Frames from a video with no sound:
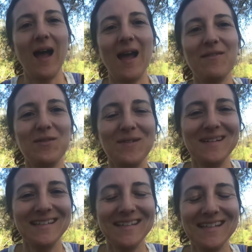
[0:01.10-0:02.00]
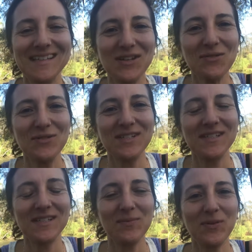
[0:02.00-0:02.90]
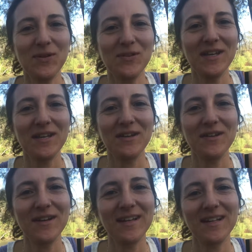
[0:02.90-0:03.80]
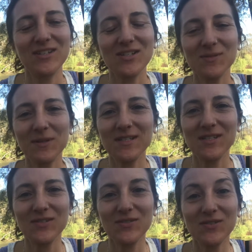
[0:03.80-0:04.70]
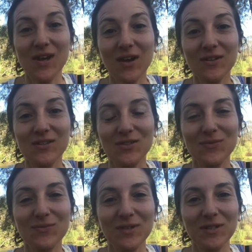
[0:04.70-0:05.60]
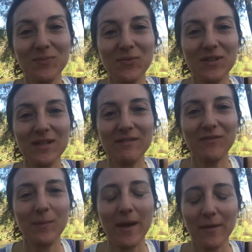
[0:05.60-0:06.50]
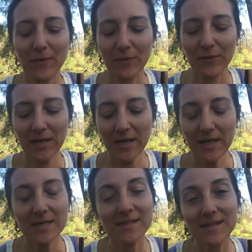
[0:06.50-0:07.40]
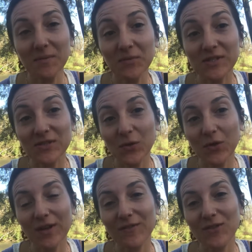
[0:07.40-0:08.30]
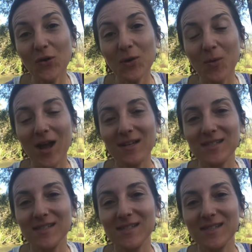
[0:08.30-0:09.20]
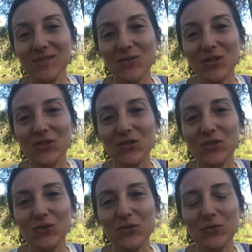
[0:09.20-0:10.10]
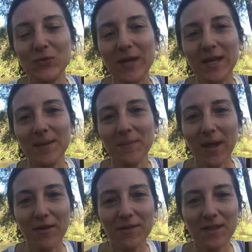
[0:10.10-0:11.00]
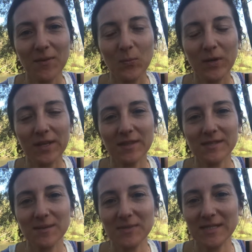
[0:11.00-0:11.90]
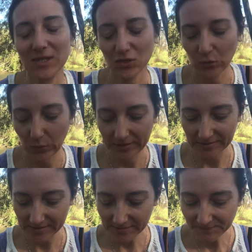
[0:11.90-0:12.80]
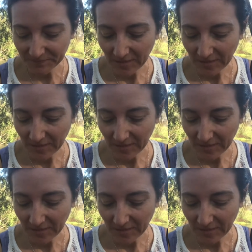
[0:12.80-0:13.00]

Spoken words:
Hi everyone, it's Karuna here, and I just wanted to talk to you really brief about some restorative yoga practices you can do and pair them with some essential oils.